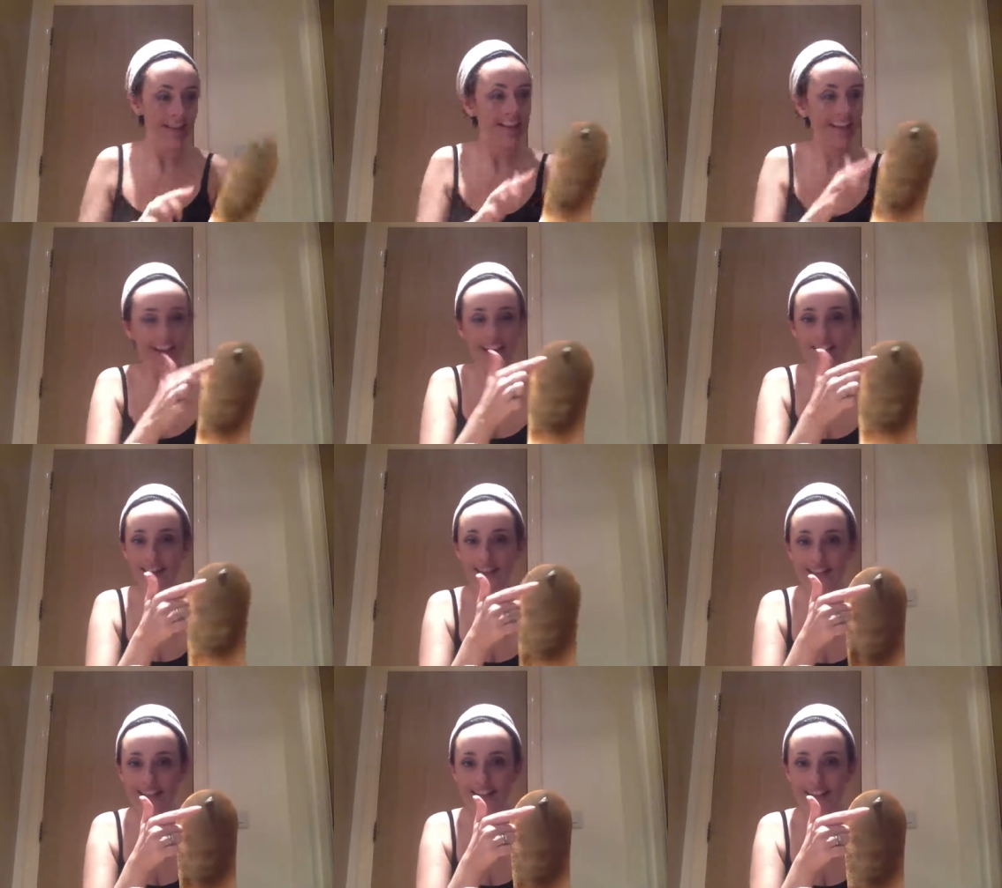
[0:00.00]
Again,
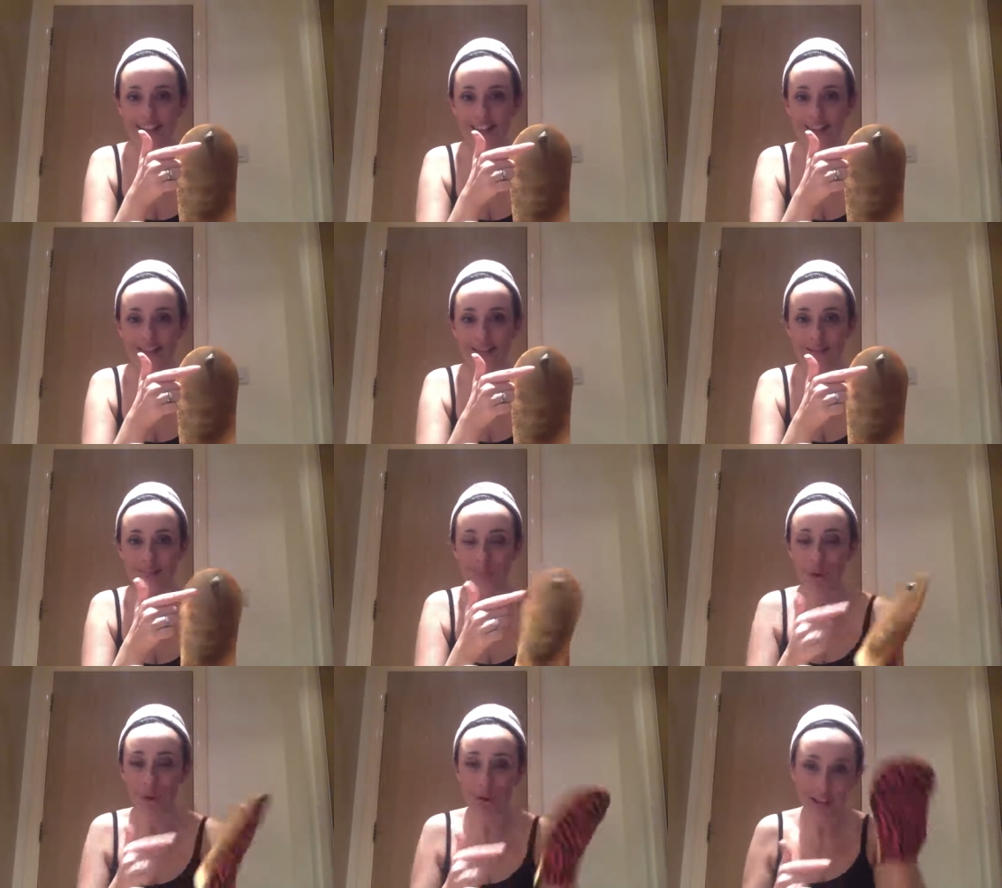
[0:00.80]
this is like the
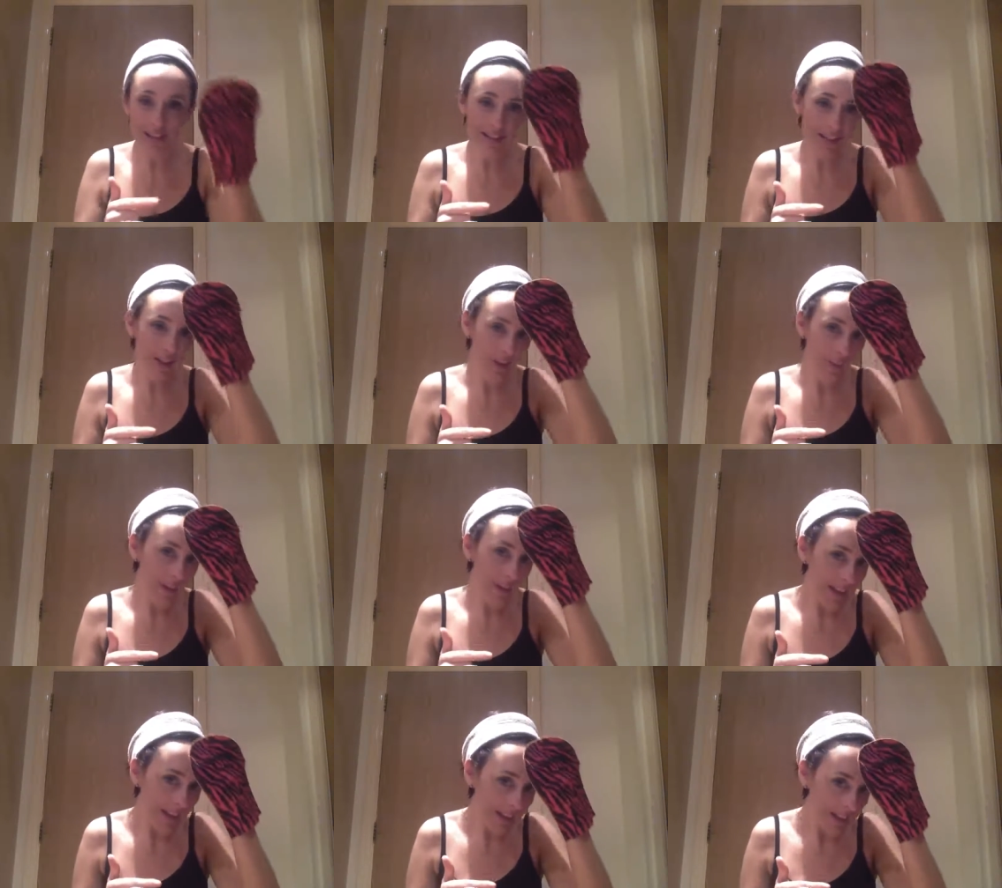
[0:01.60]
smallest little
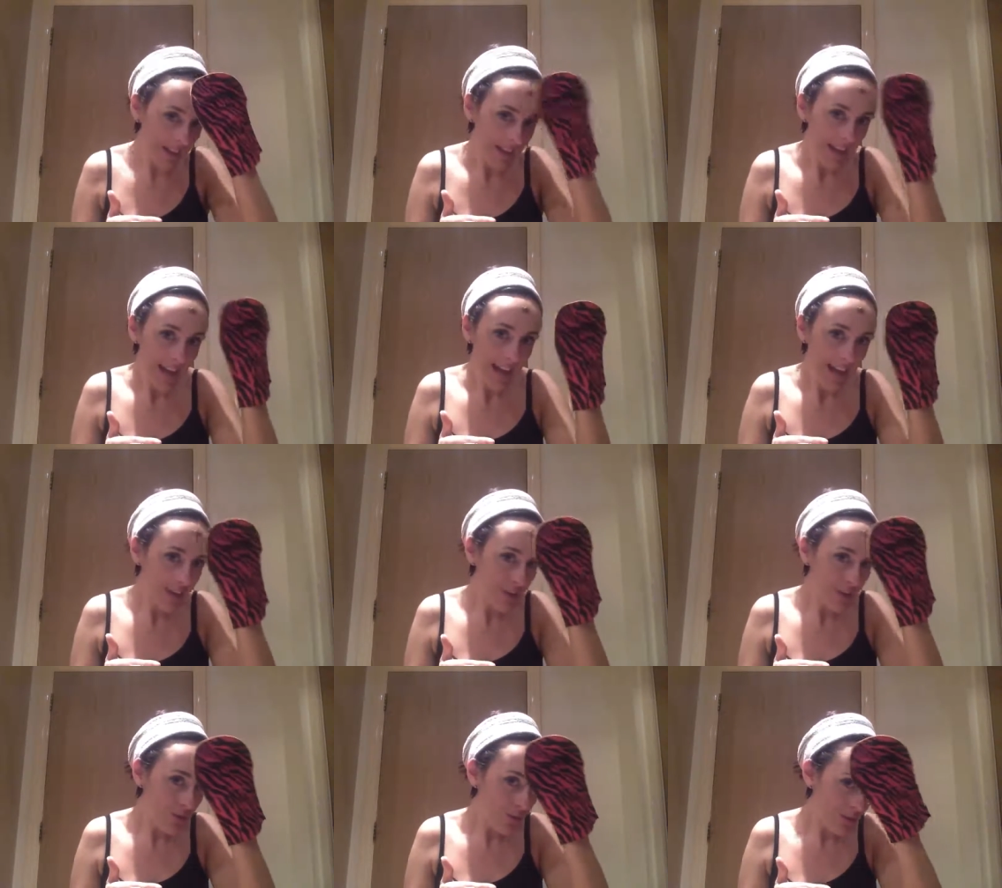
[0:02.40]
bit,
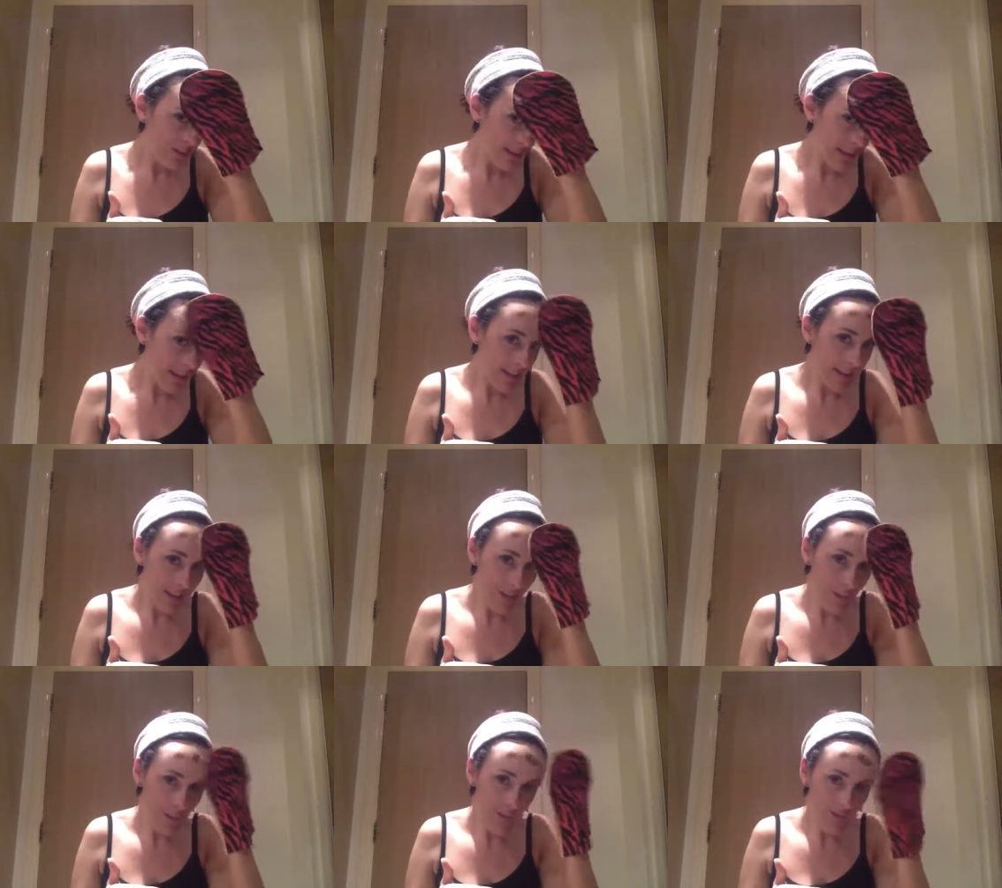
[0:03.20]
and you would think that
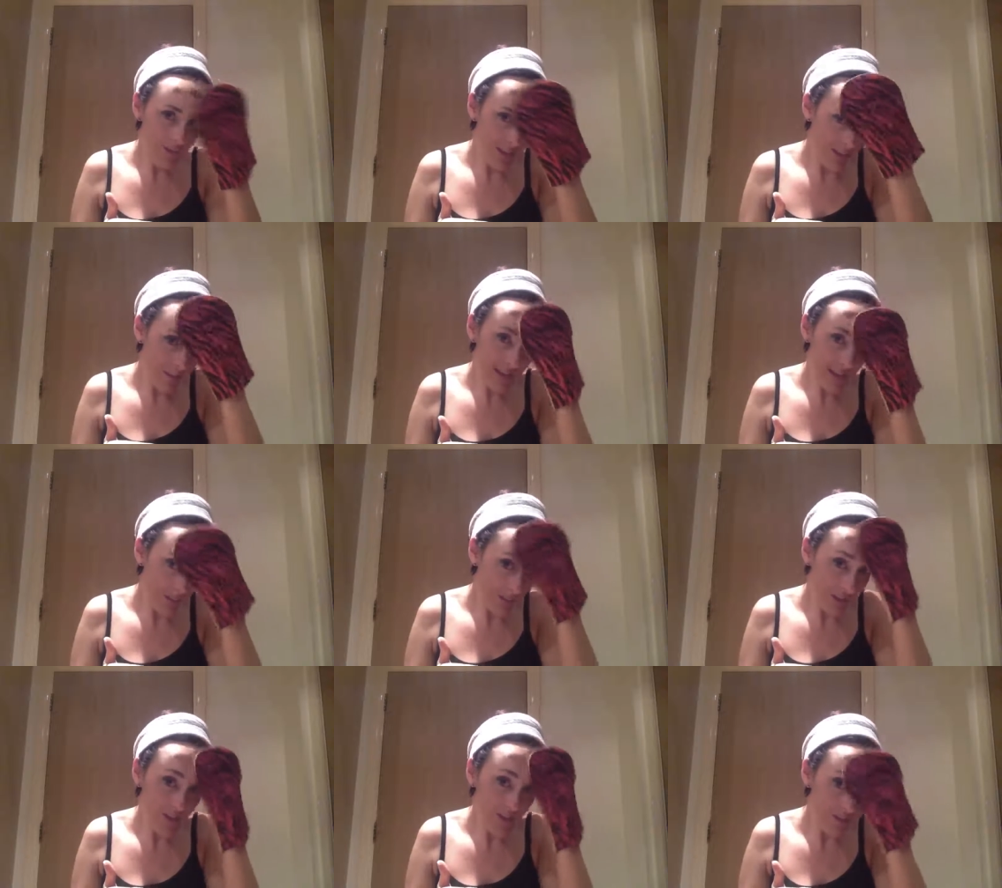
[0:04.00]
it wouldn't really make
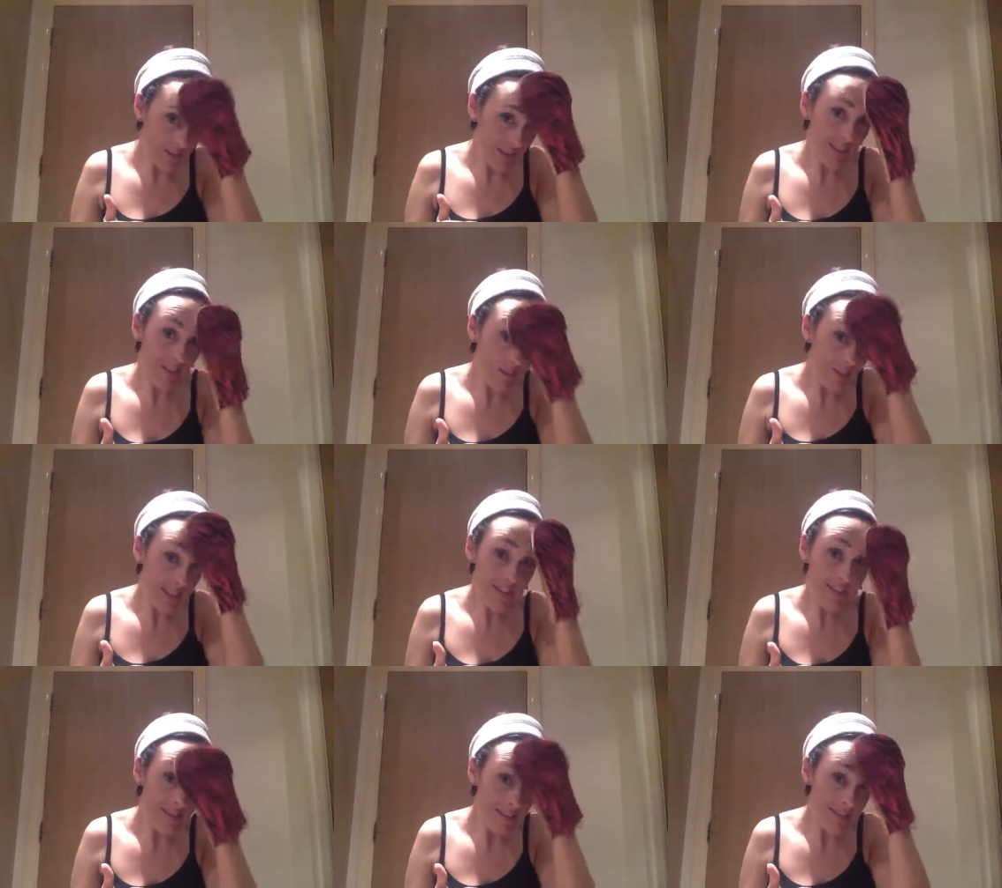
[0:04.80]
much of a
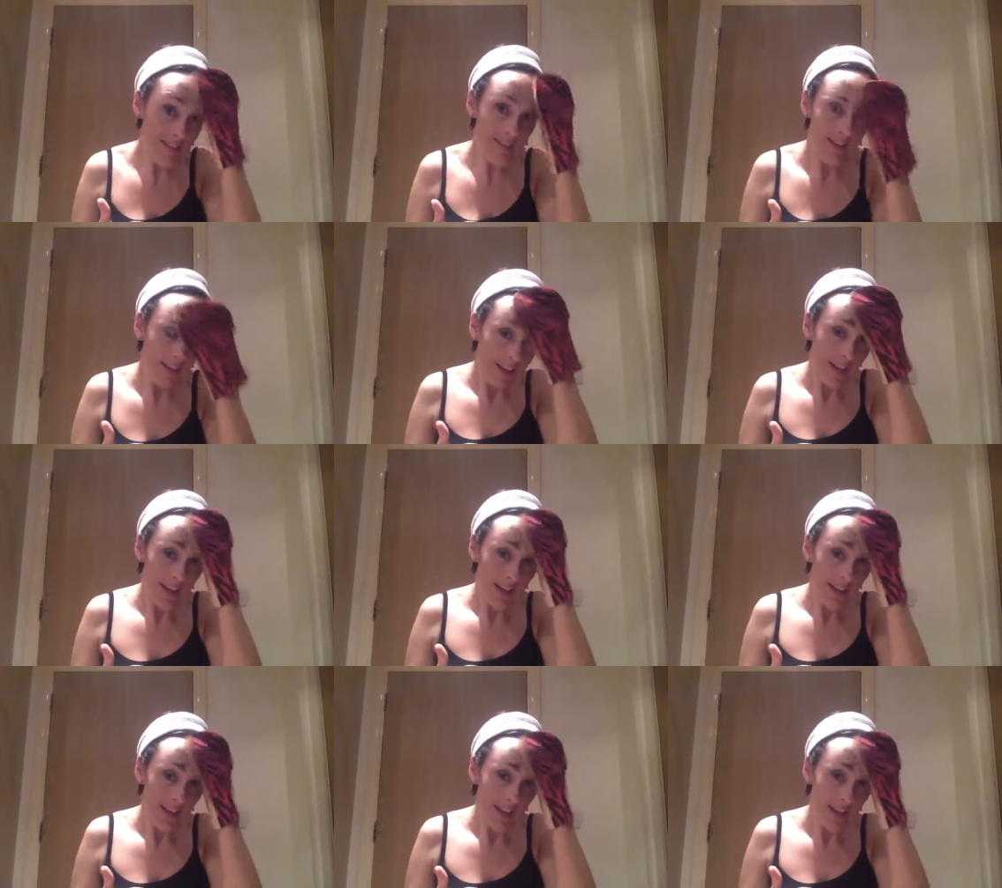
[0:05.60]
difference.